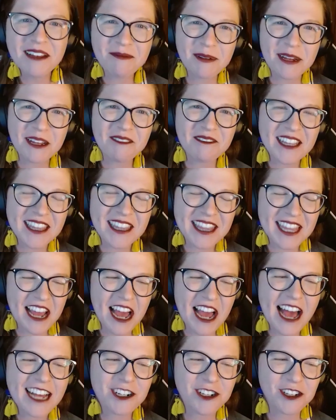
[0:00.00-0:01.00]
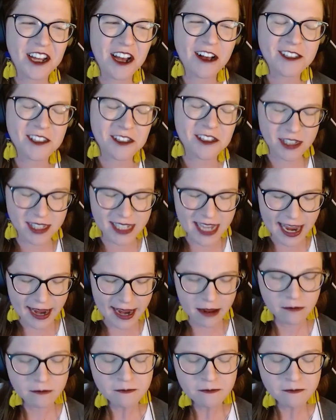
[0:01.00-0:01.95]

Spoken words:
But what they actually also say,